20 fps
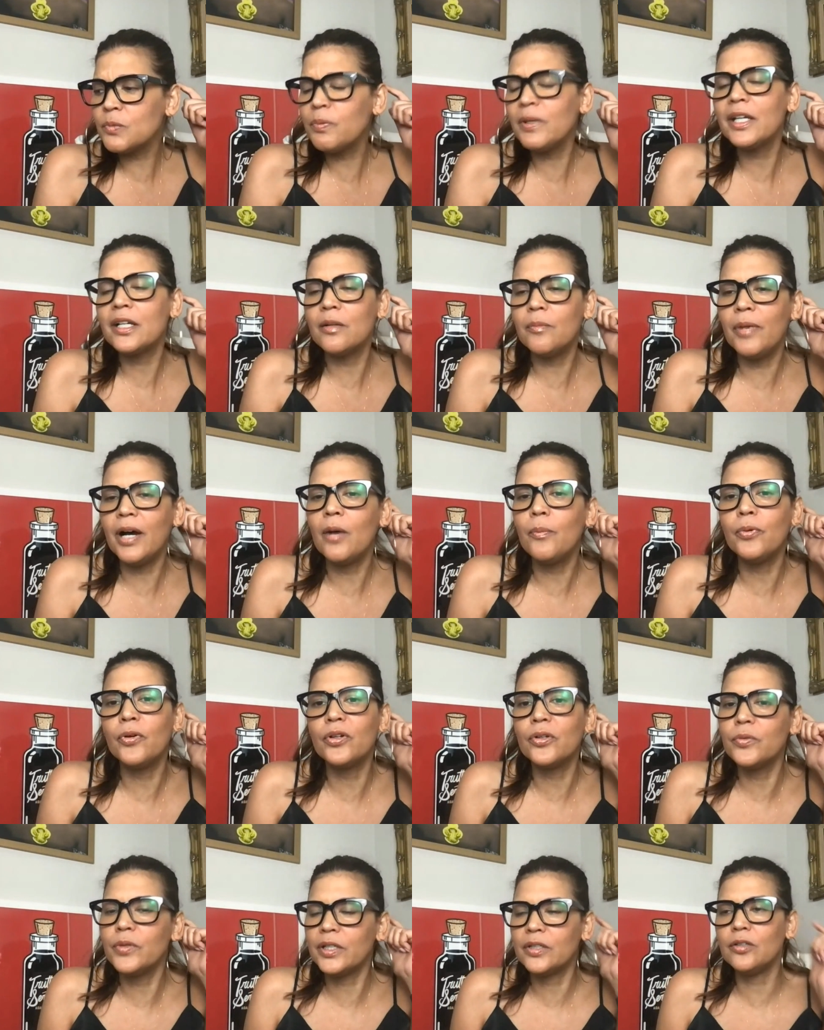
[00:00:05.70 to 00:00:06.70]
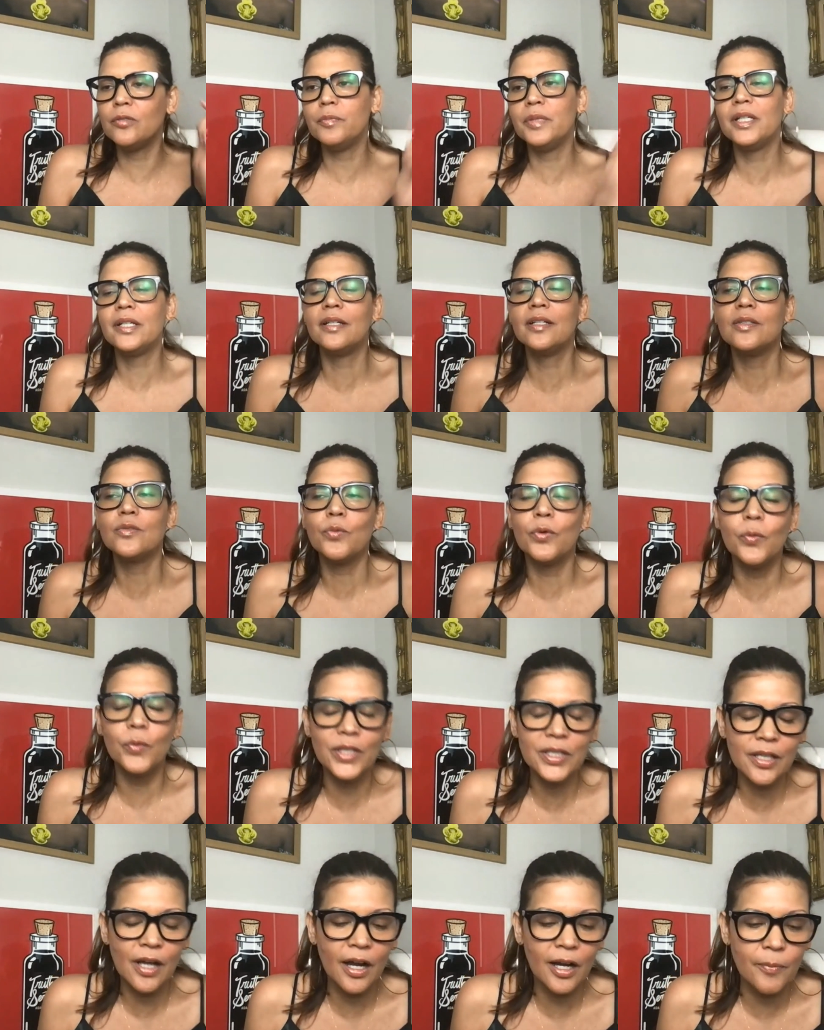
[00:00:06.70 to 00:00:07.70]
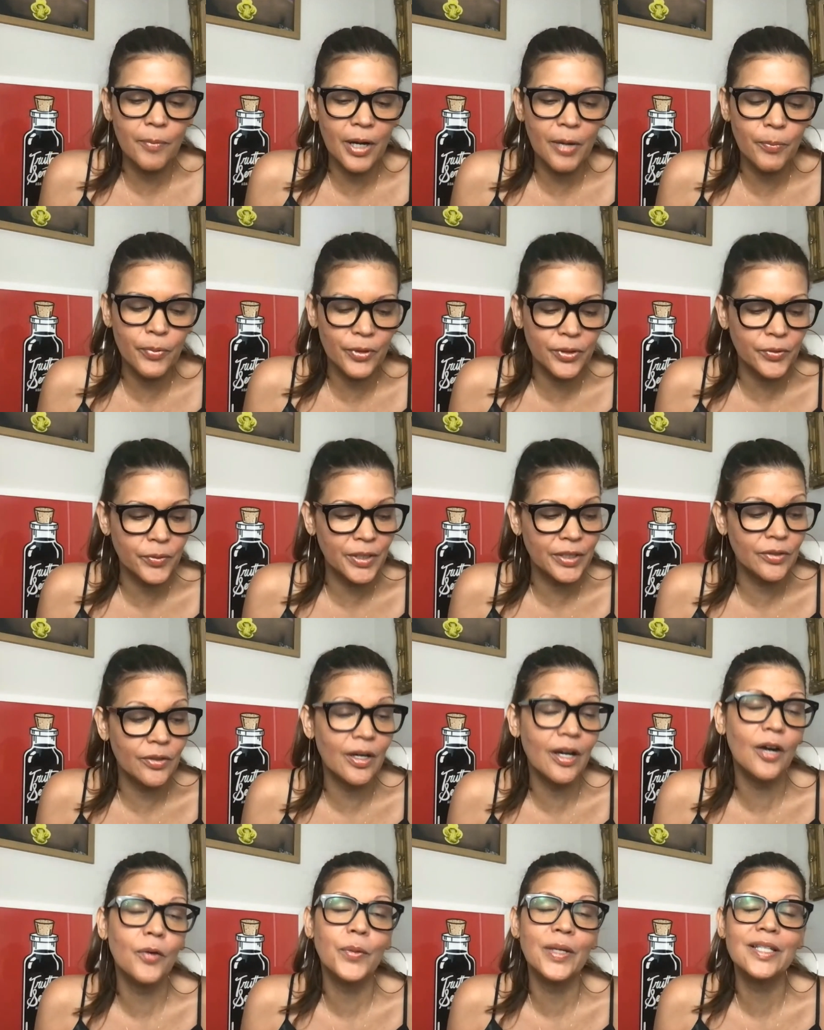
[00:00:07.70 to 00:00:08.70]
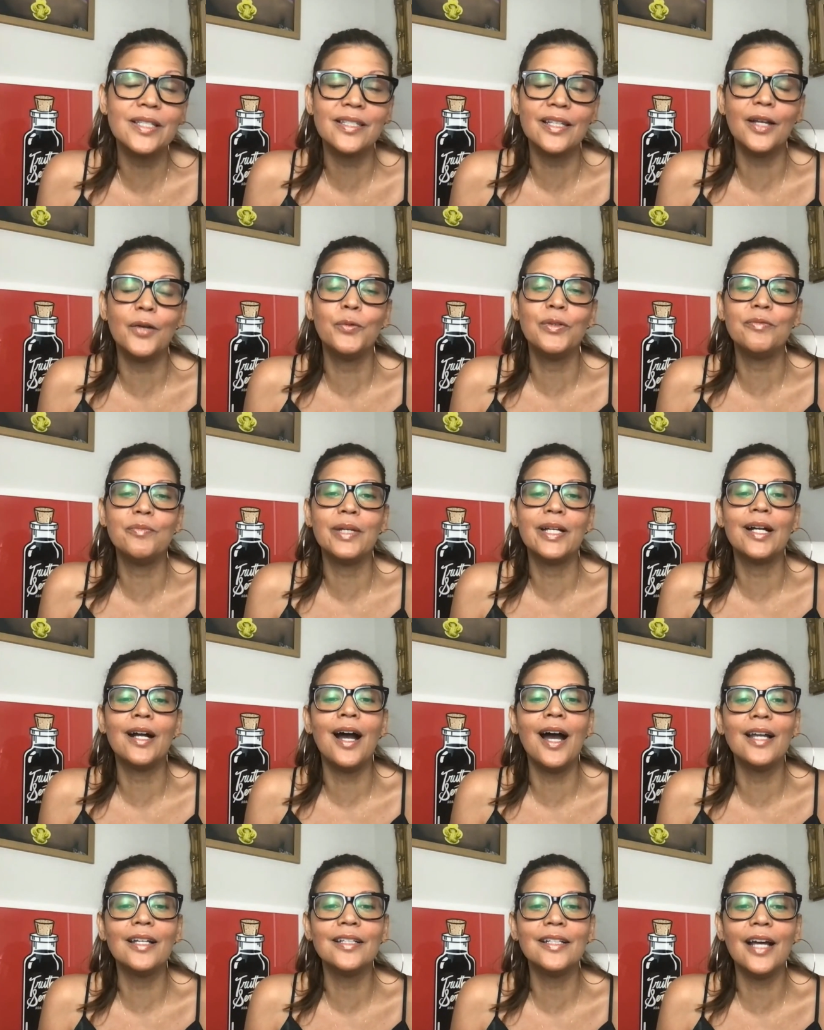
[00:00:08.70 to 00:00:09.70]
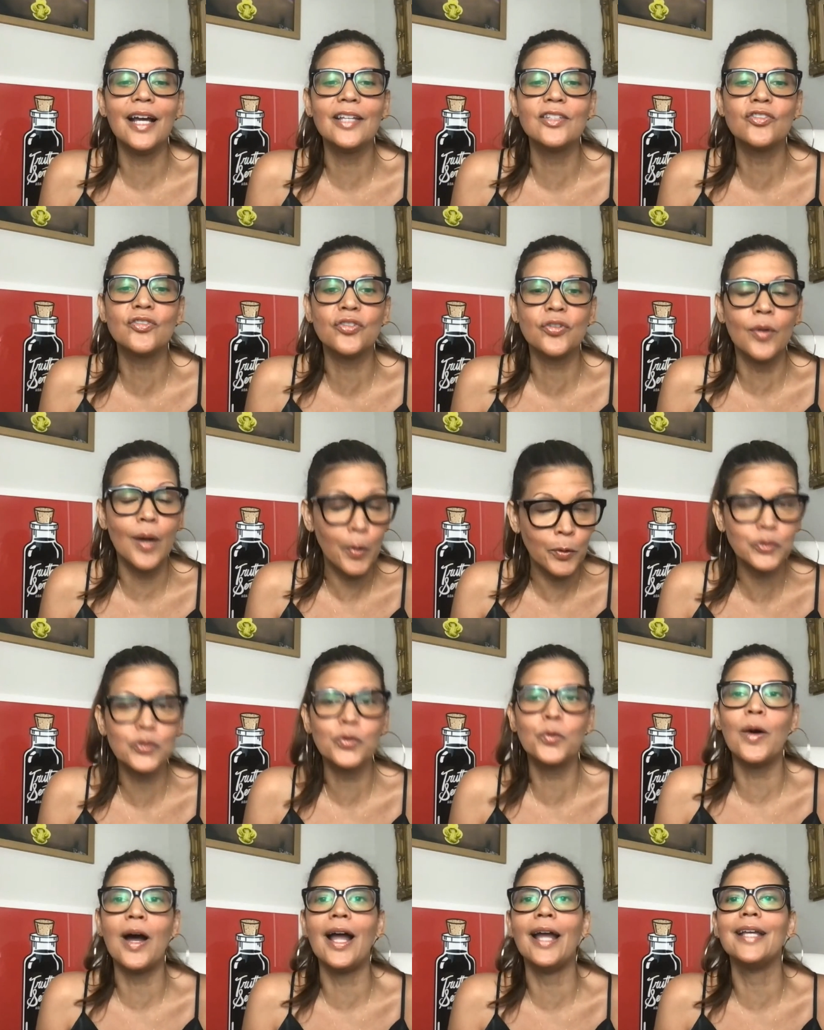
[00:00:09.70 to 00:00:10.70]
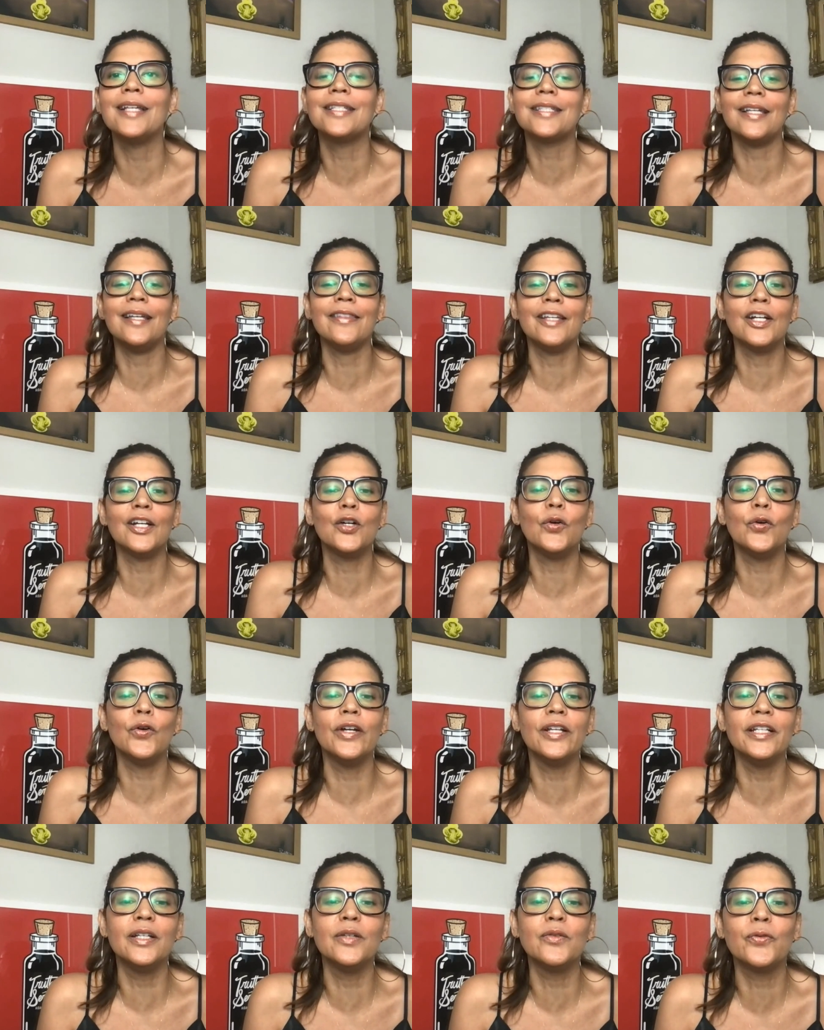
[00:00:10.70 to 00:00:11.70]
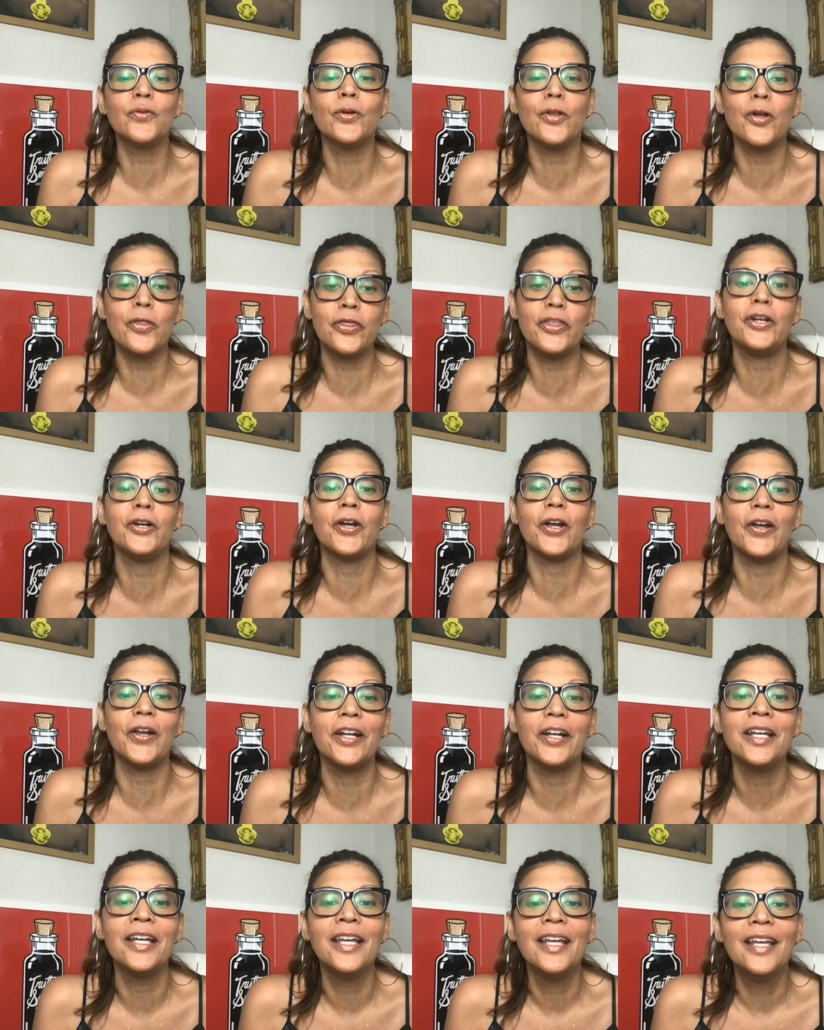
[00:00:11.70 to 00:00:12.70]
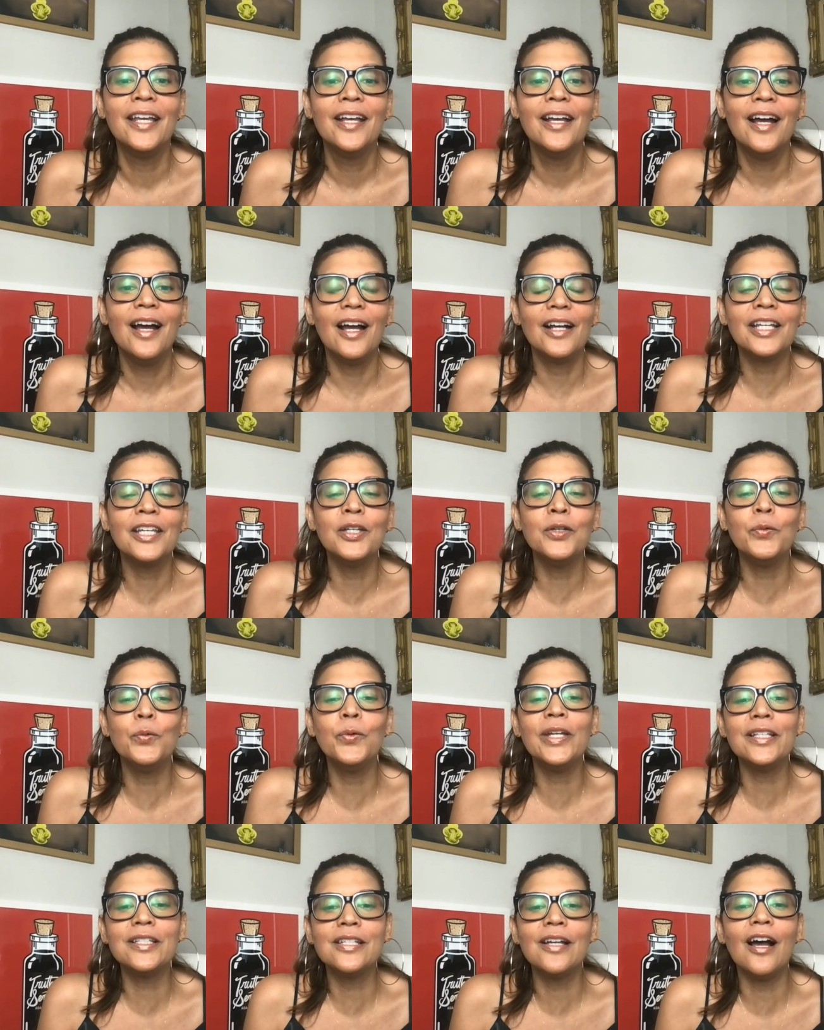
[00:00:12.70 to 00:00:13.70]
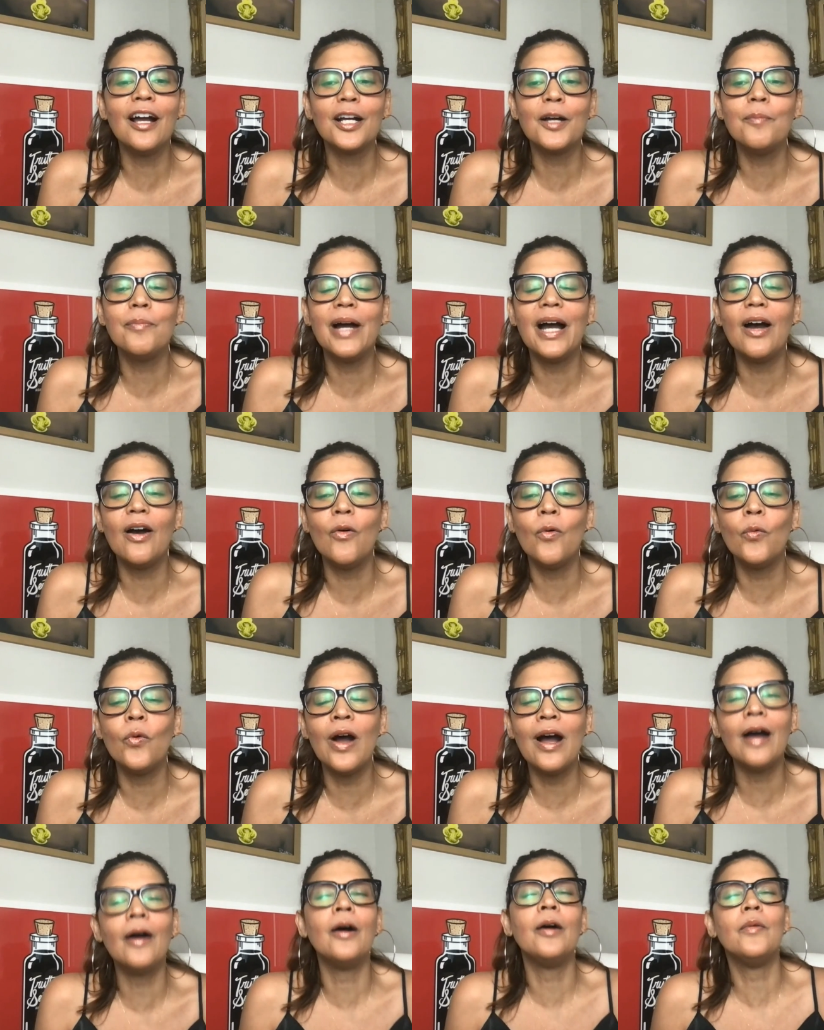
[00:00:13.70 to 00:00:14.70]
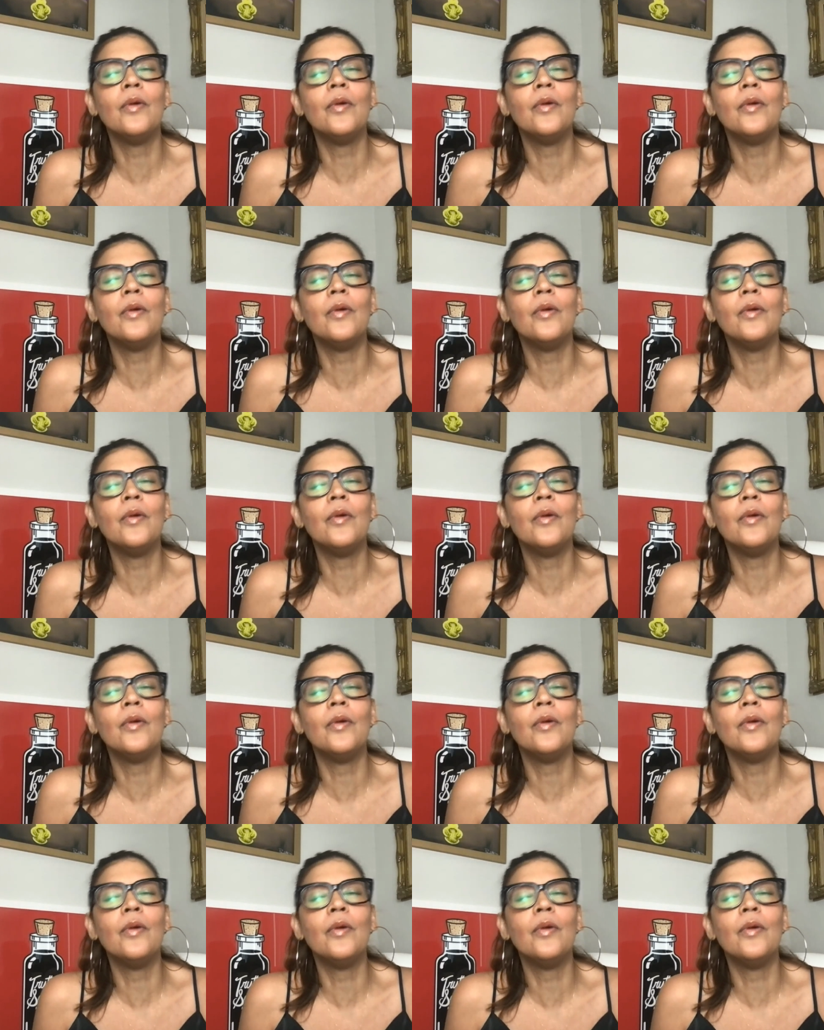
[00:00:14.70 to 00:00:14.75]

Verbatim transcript: to speak about Puerto Rico because when we talk about Puerto Rico, I always say we've been colonized twice and they're going in for the third. Can we talk about